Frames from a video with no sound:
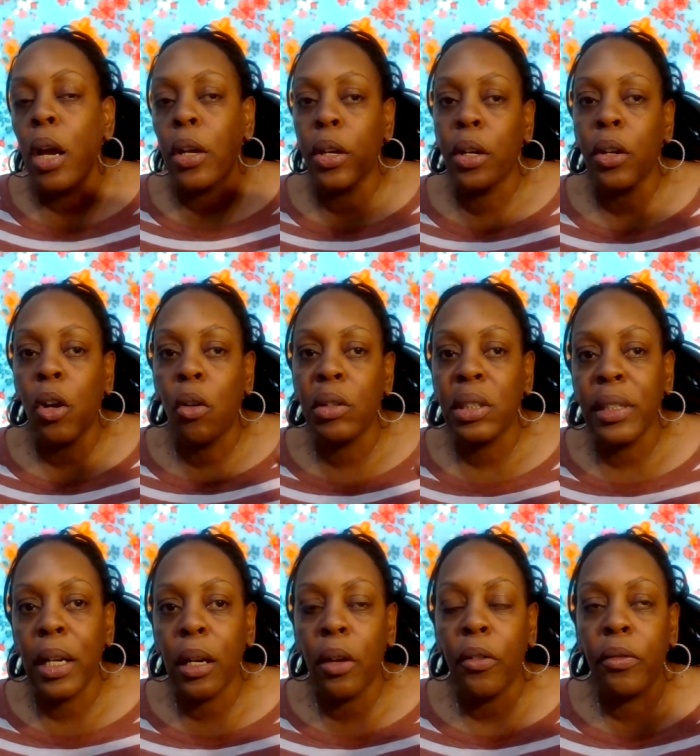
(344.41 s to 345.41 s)
you know,
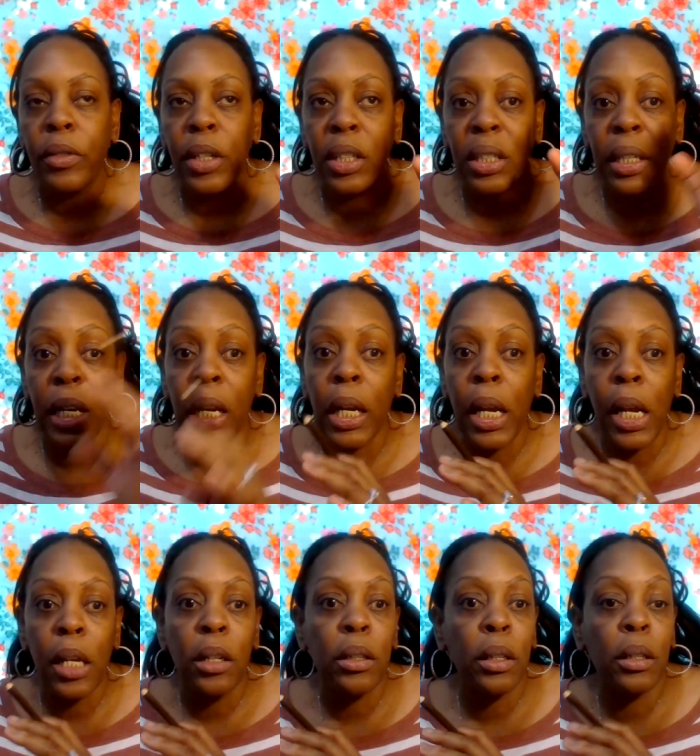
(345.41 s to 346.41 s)
instead of just getting,
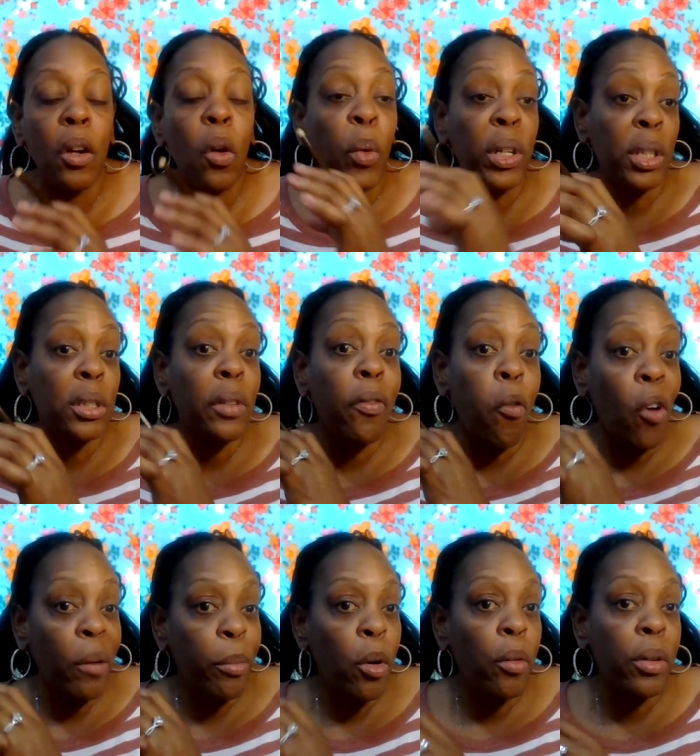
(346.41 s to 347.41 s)
you know, which is
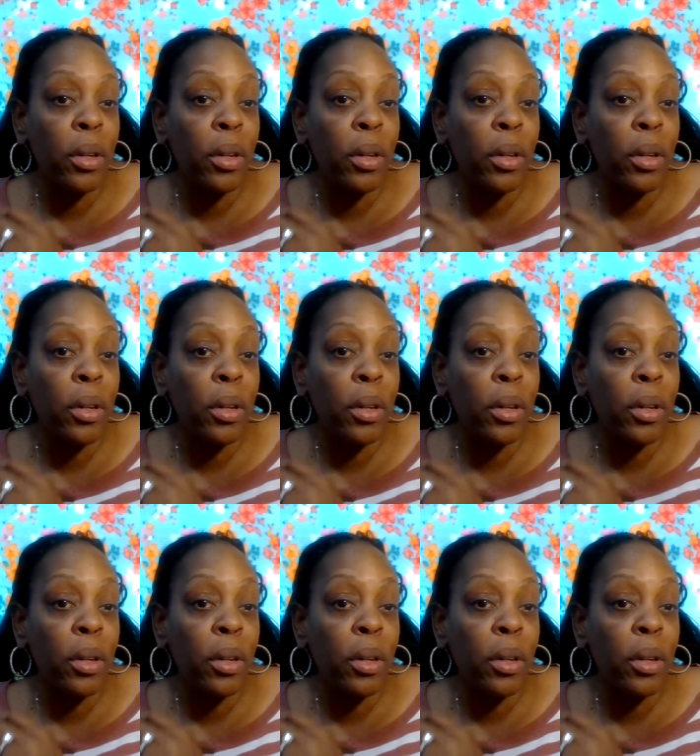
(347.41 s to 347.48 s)
affordable,